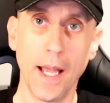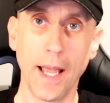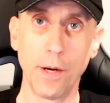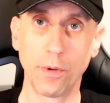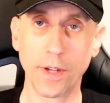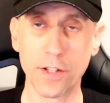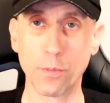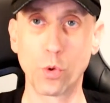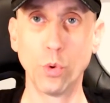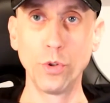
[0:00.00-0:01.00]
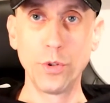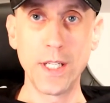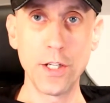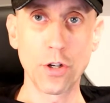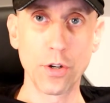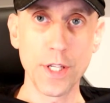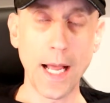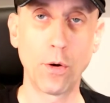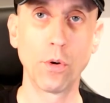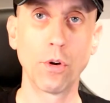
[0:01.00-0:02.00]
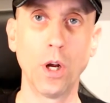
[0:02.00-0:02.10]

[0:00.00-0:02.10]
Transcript: And we've got some cool new t-shirts out